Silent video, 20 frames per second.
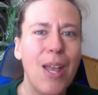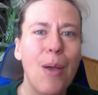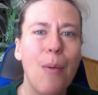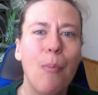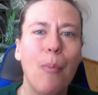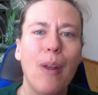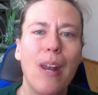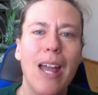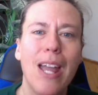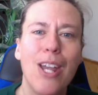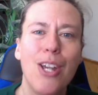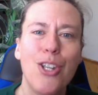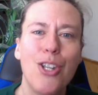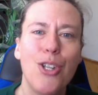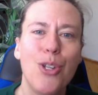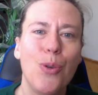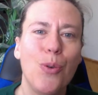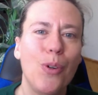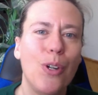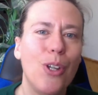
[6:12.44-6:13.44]
But I
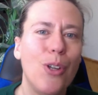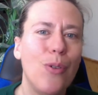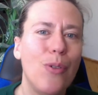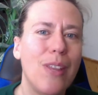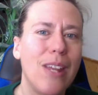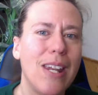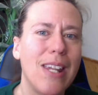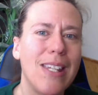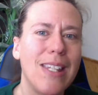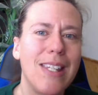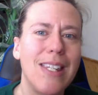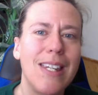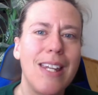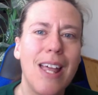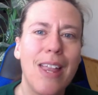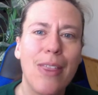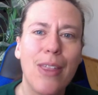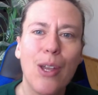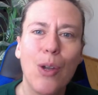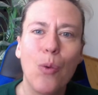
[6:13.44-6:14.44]
assure you that it's
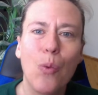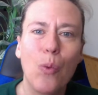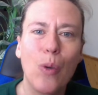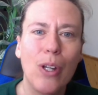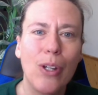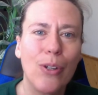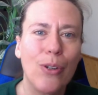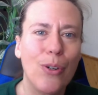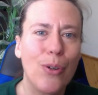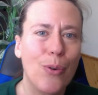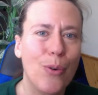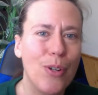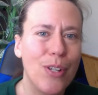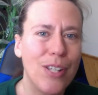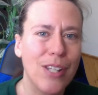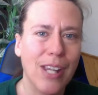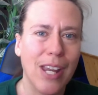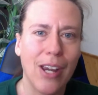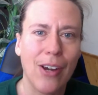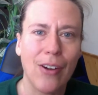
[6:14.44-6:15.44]
nothing weird or
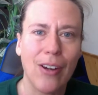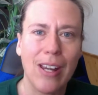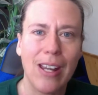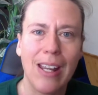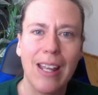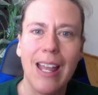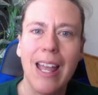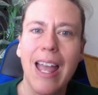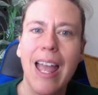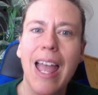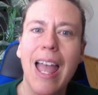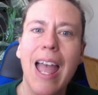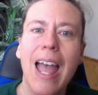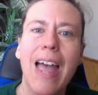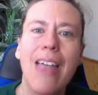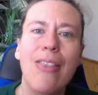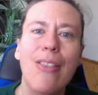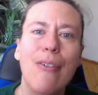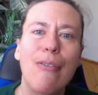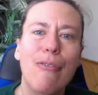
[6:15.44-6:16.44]
scary,
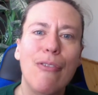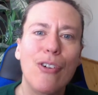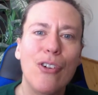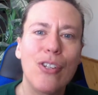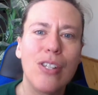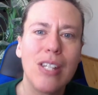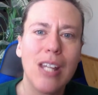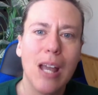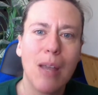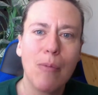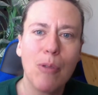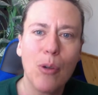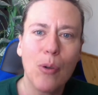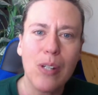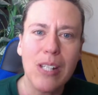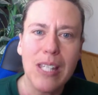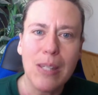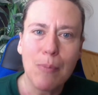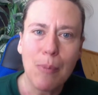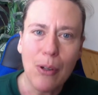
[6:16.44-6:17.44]
and the first time you
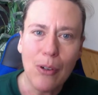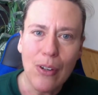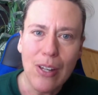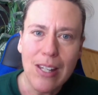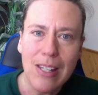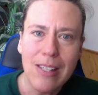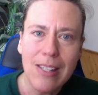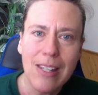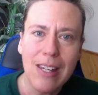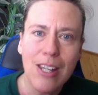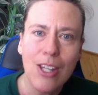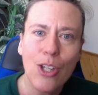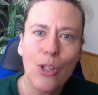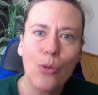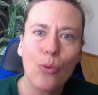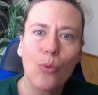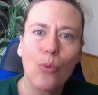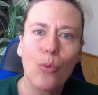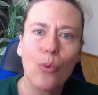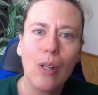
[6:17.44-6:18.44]
experience it,
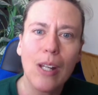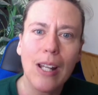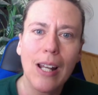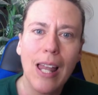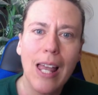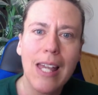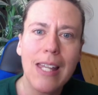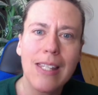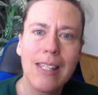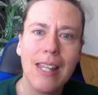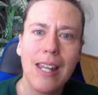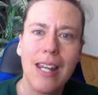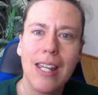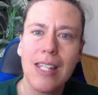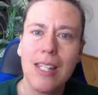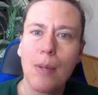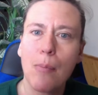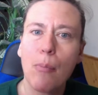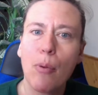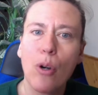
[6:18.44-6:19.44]
you realize that
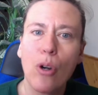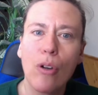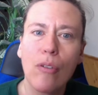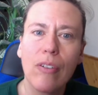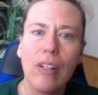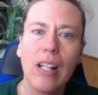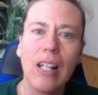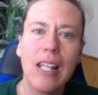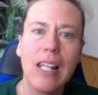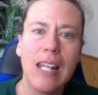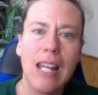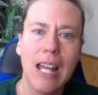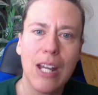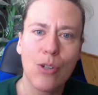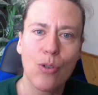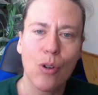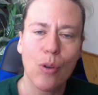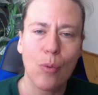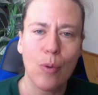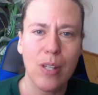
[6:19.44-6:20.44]
it's a perfectly
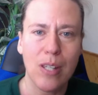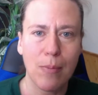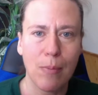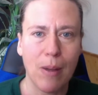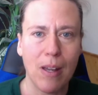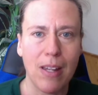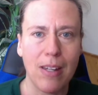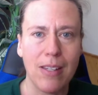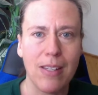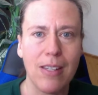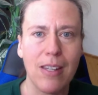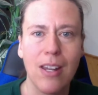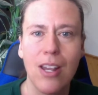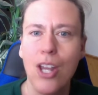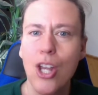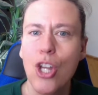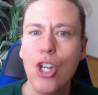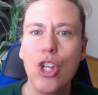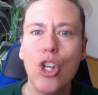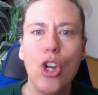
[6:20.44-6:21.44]
natural response,
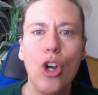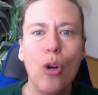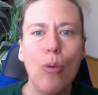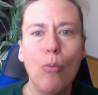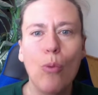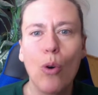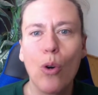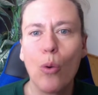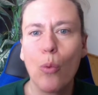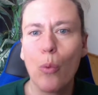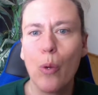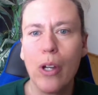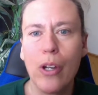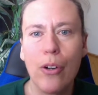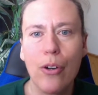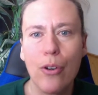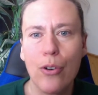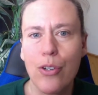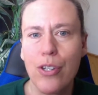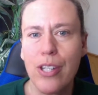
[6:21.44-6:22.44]
no more
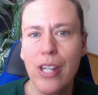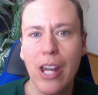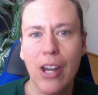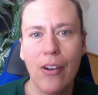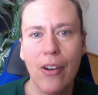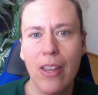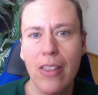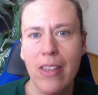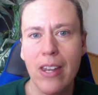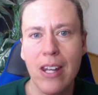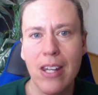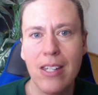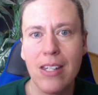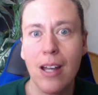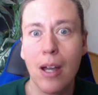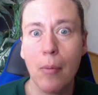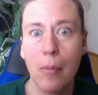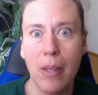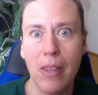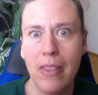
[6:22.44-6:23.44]
weird or scary than a
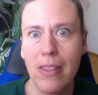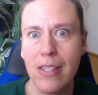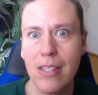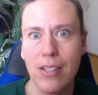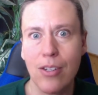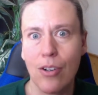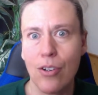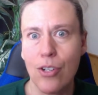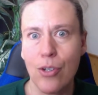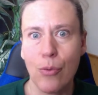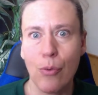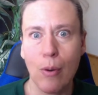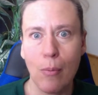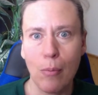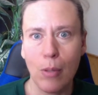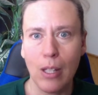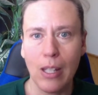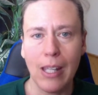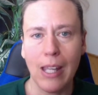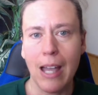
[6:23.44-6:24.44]
tummy that starts
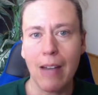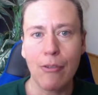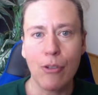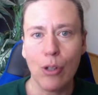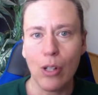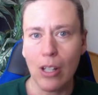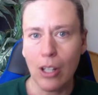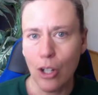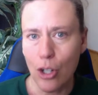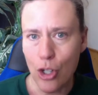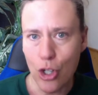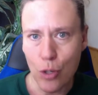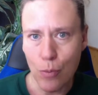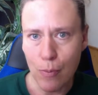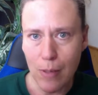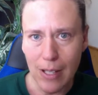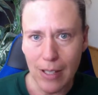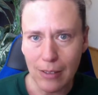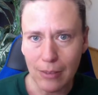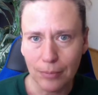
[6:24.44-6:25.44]
rumbling after a large
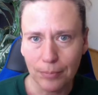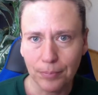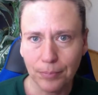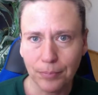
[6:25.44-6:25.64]
meal.